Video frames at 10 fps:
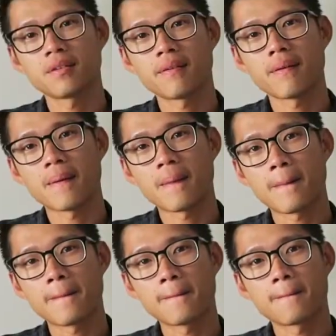
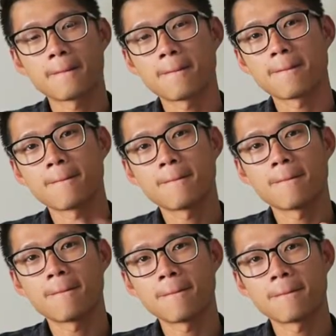
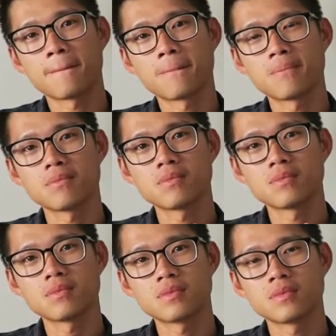
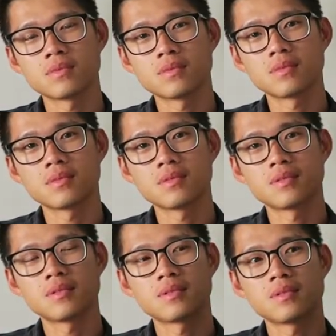
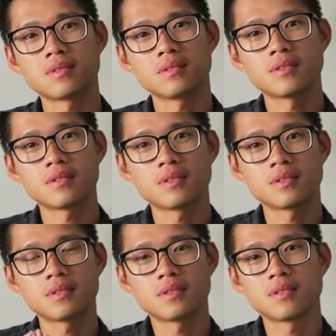
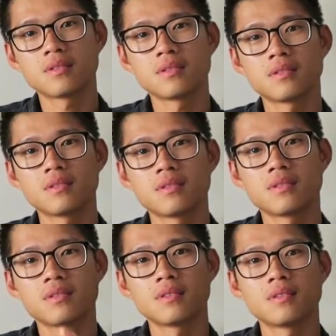
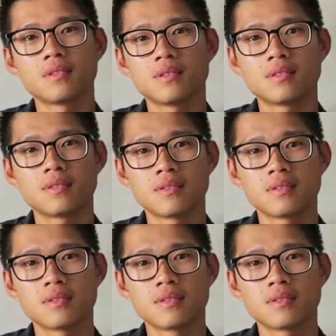The person shown says nothing.